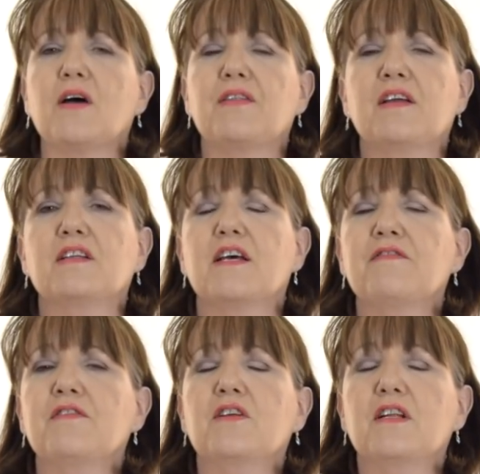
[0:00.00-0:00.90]
I think
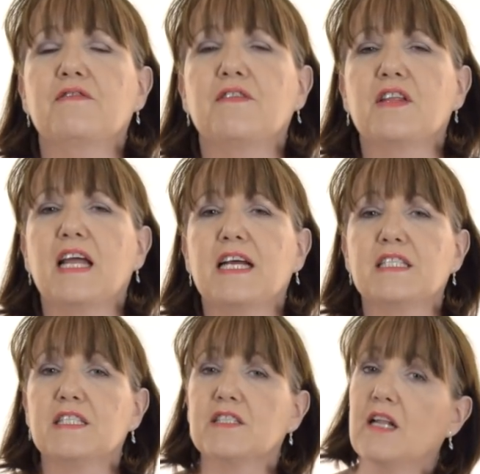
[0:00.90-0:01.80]
definitely for the
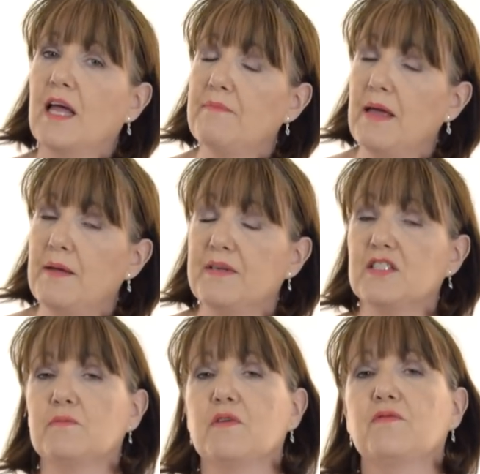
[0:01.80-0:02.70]
ladies that like maybe
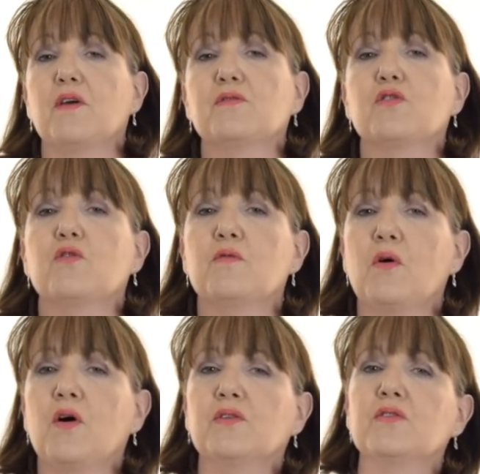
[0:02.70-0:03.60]
some of those
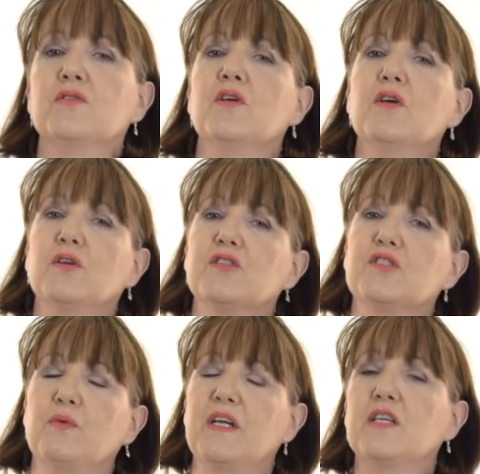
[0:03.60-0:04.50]
gourmand,
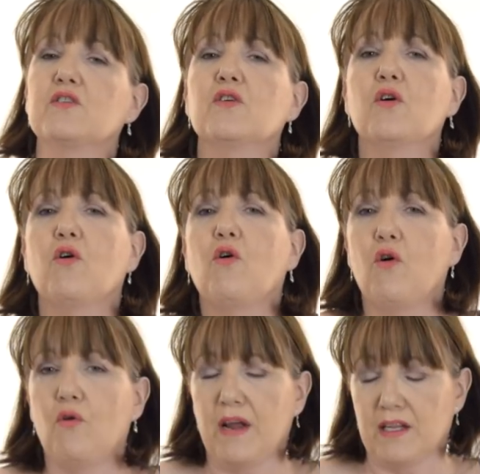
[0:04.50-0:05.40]
sweet,
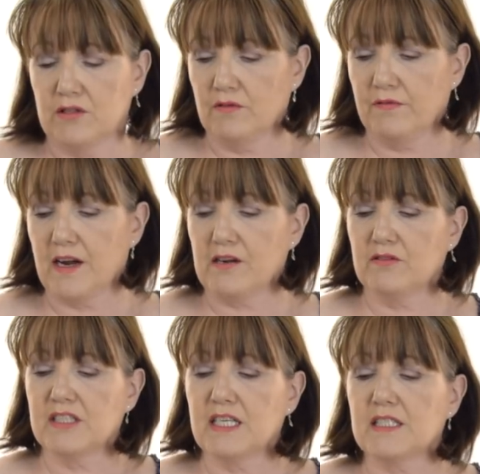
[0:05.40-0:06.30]
oriental
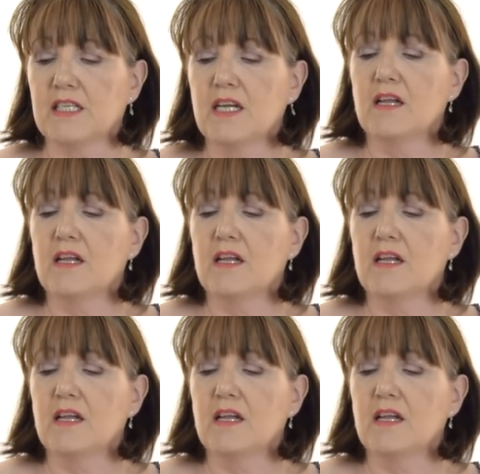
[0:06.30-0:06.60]
fragrances,